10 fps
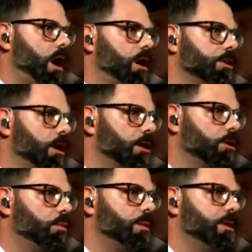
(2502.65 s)
younger
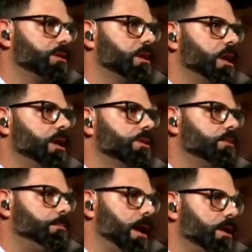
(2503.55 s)
women to
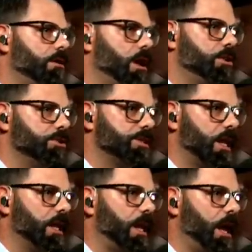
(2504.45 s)
better
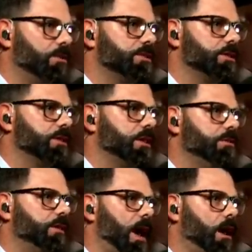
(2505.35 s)
understand how to
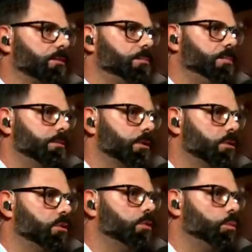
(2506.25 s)
live out
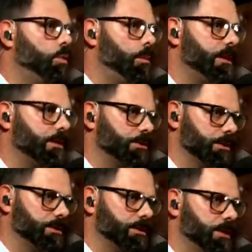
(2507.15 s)
biblical womanhood.